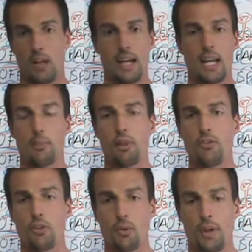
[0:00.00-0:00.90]
I can't
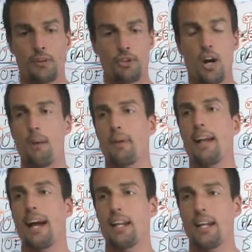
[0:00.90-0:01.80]
believe no one ever taught me
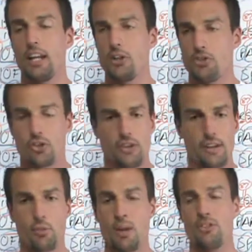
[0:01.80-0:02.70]
that in any church I
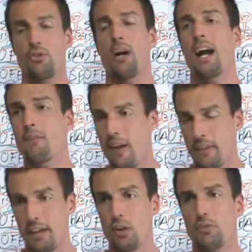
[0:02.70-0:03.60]
ever went to. I
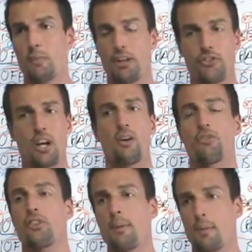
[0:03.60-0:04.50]
found that out for myself,
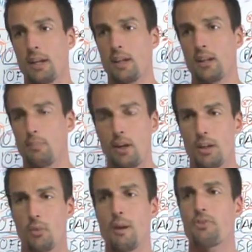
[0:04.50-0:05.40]
stumbling
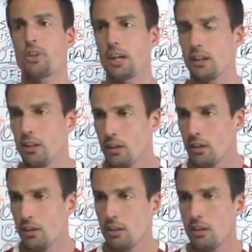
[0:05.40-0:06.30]
upon a website,
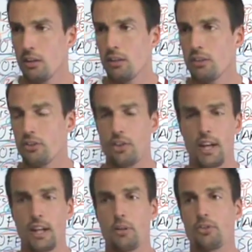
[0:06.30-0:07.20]

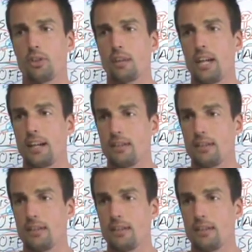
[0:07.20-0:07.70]
deciding I was going to get